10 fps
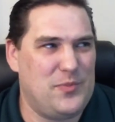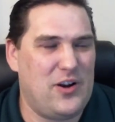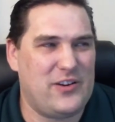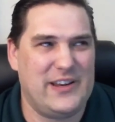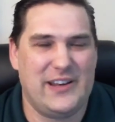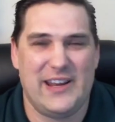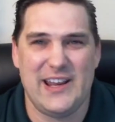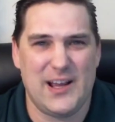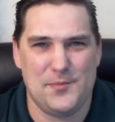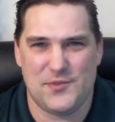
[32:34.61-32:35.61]
Markine. He
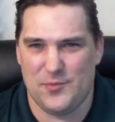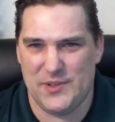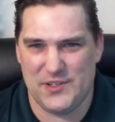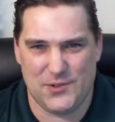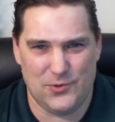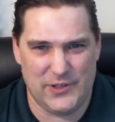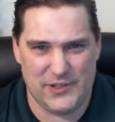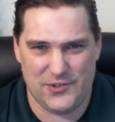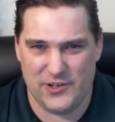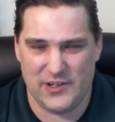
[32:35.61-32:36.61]
comes from this school
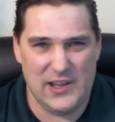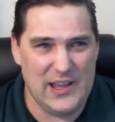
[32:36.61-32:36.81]
district.